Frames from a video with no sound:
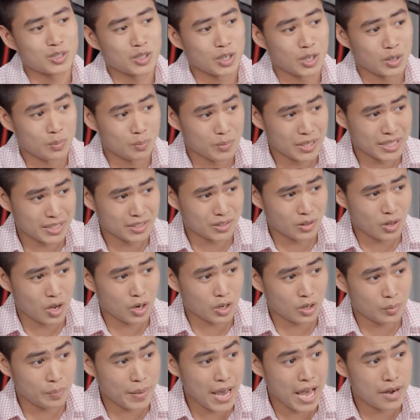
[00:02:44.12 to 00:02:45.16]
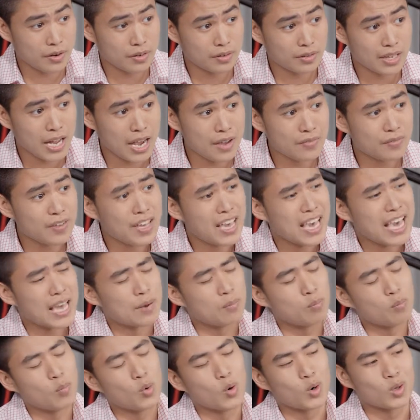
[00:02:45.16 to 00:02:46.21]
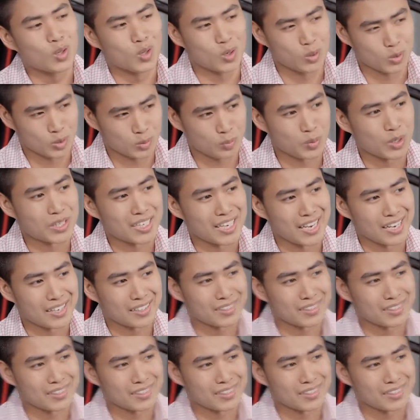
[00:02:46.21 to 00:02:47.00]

turn means longer battery life and more loads per day.